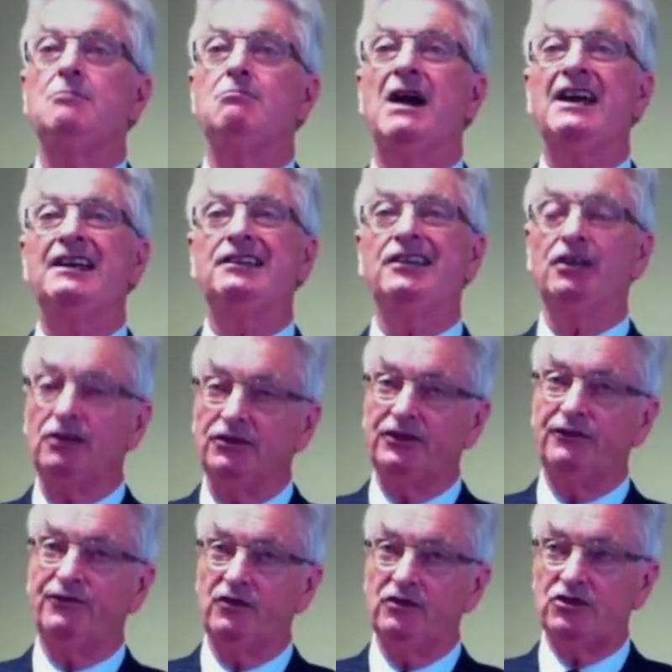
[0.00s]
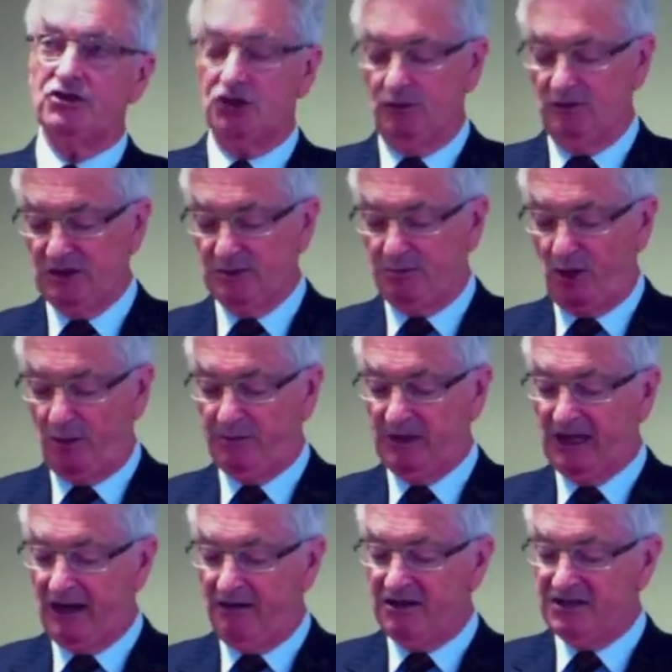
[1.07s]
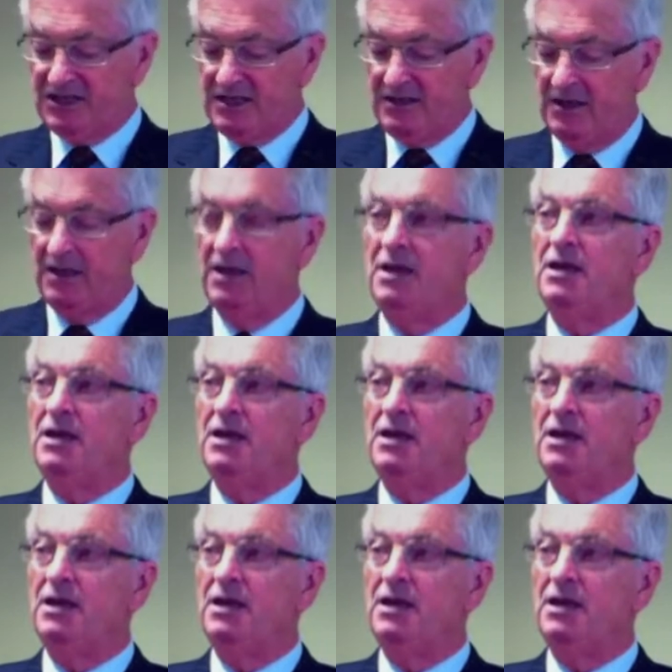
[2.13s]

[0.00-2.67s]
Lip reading: made little difference to his popularity,